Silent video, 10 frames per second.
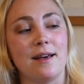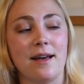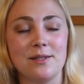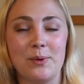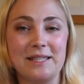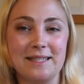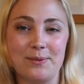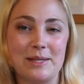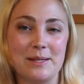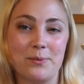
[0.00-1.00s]
a
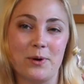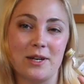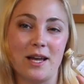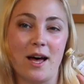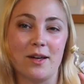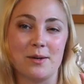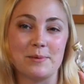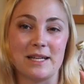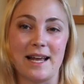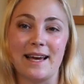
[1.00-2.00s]
2021
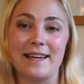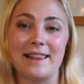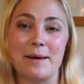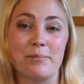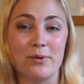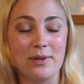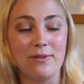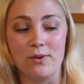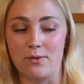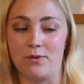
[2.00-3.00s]
100% Islay
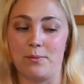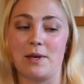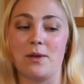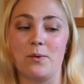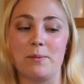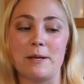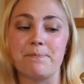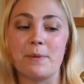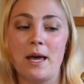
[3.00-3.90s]
preview from Kilchoman,